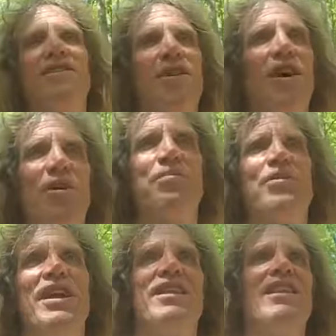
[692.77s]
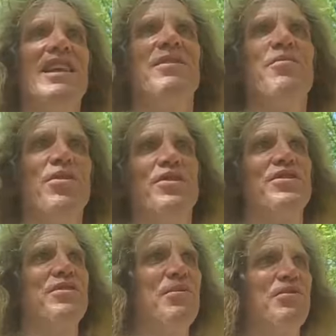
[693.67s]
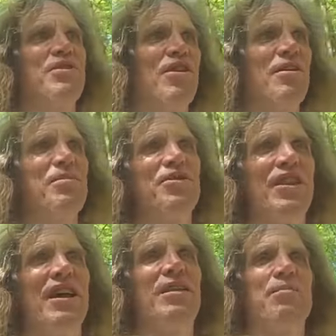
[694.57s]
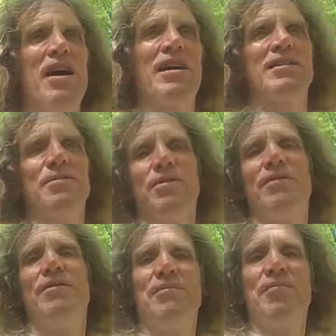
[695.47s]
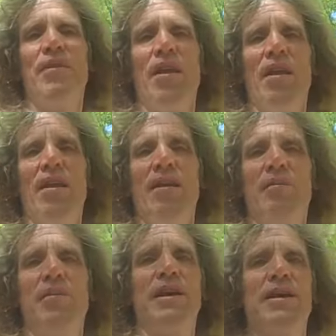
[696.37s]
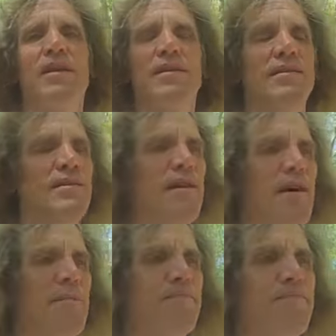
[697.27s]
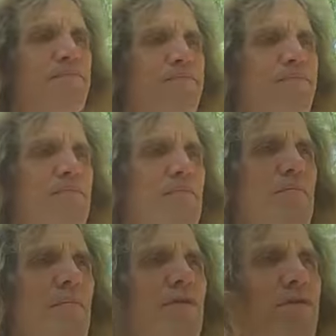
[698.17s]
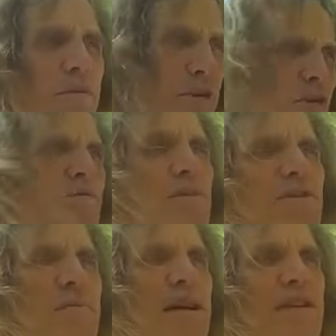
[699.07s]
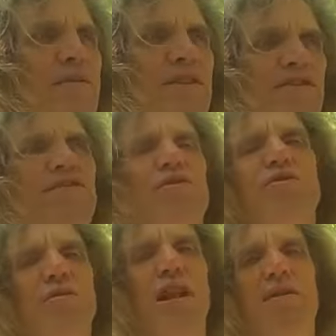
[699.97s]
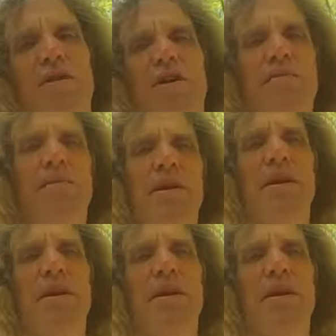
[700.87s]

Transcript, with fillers: so I hope you get the worst, the most horrible death possible because. Um, from your own perspective, it's a neutral outcome.